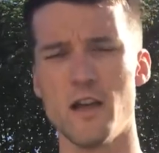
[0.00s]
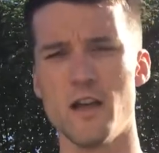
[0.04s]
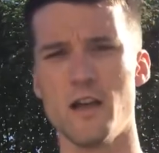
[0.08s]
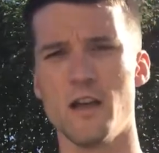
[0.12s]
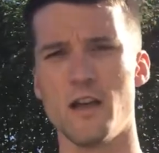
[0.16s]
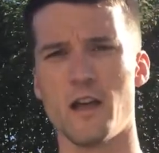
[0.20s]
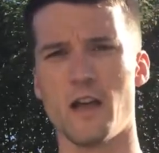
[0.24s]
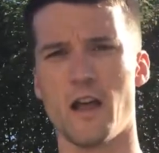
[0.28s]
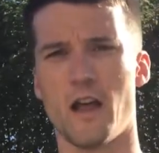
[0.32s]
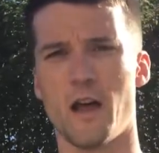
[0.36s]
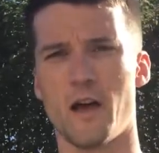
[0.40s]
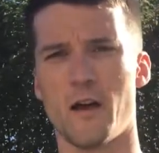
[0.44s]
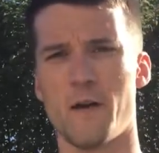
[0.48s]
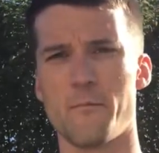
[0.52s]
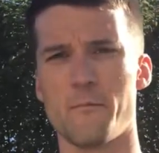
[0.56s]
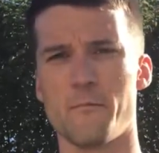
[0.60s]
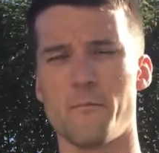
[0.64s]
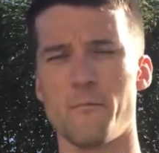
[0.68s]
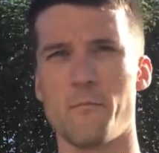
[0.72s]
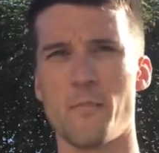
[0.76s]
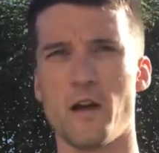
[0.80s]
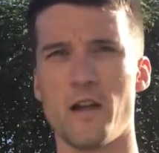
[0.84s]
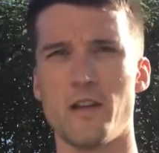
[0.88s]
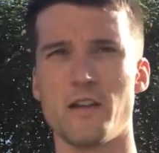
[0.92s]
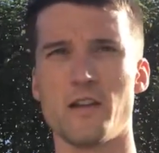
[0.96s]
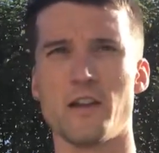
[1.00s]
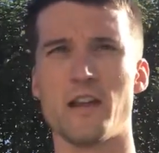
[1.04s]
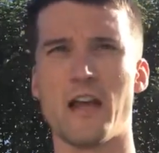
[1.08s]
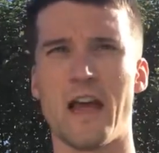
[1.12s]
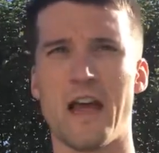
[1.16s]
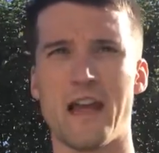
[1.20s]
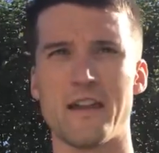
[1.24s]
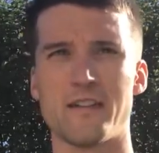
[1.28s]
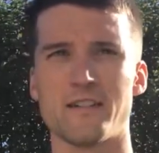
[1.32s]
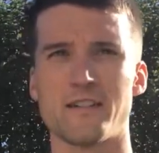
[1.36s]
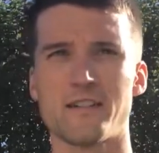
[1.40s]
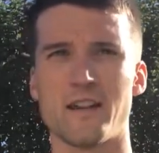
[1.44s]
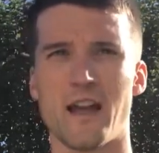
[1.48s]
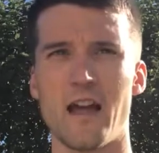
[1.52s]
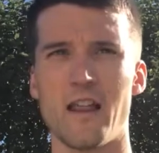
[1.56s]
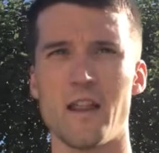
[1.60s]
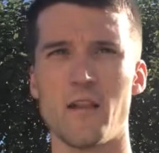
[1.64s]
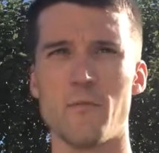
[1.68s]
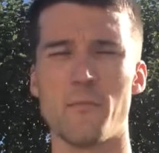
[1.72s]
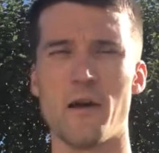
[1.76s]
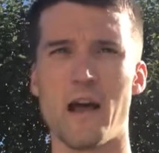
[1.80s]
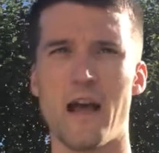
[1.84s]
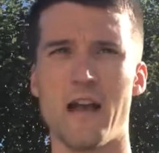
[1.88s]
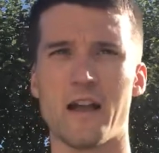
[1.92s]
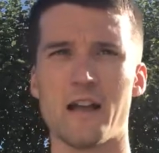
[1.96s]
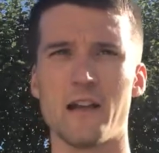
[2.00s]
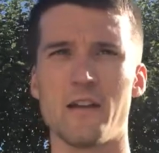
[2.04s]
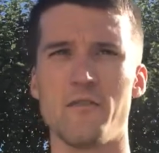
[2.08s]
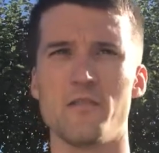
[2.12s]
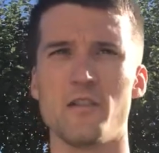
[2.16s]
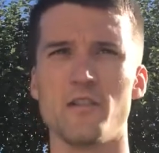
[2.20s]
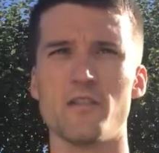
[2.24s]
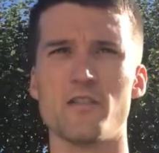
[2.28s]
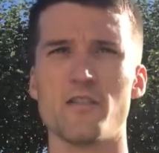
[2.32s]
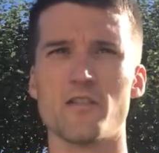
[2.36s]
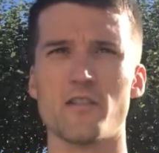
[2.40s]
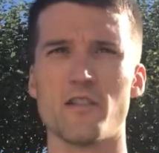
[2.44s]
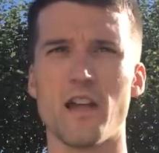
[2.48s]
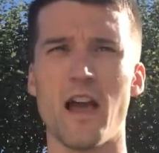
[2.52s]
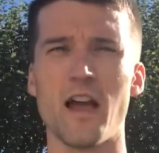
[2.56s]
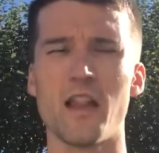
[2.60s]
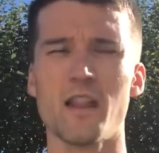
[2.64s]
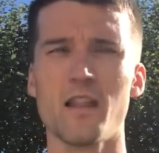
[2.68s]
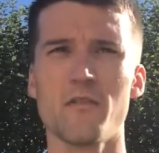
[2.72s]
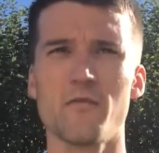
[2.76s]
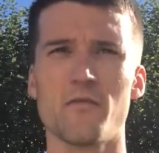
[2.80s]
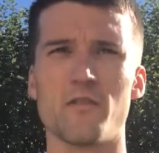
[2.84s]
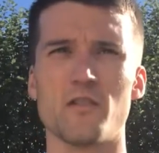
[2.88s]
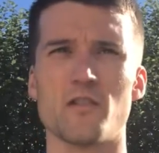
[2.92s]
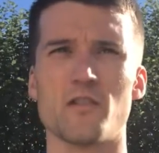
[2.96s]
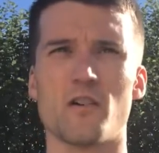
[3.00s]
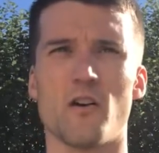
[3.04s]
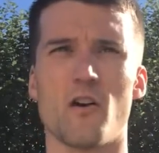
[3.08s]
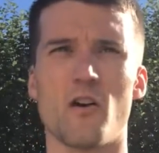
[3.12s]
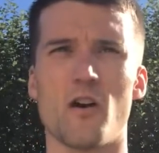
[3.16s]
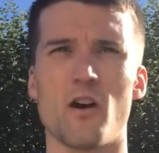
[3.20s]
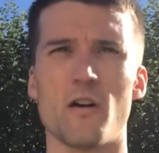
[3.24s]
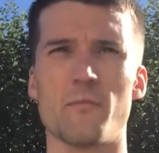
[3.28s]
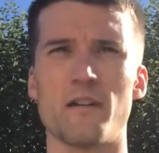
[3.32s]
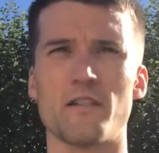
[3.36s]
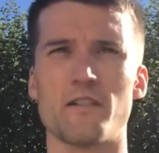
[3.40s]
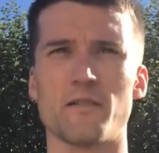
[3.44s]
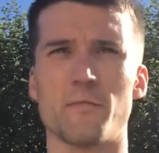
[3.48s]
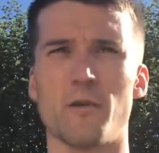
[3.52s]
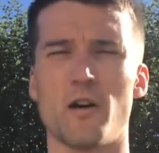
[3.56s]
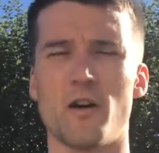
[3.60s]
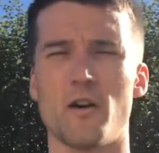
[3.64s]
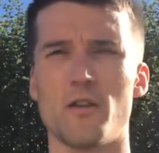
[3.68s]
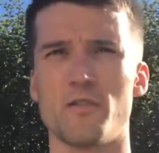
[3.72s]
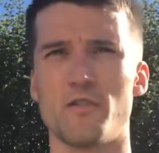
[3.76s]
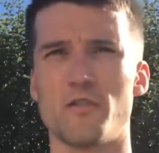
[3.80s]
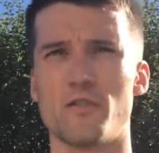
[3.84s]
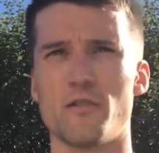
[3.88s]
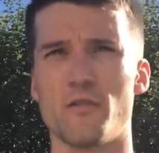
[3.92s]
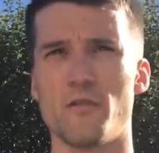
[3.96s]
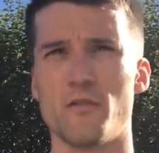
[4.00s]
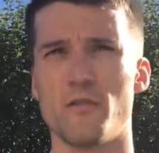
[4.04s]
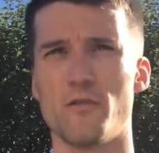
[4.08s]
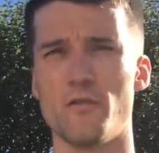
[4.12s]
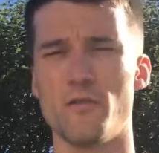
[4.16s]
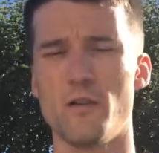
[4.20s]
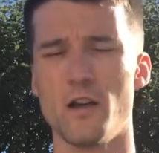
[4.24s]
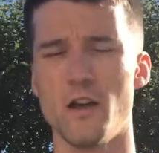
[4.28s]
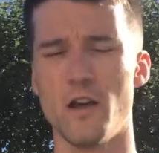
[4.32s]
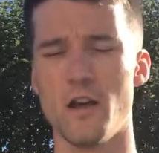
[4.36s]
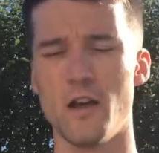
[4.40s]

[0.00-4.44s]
but you can scale it back. And if you're scaling for time as opposed to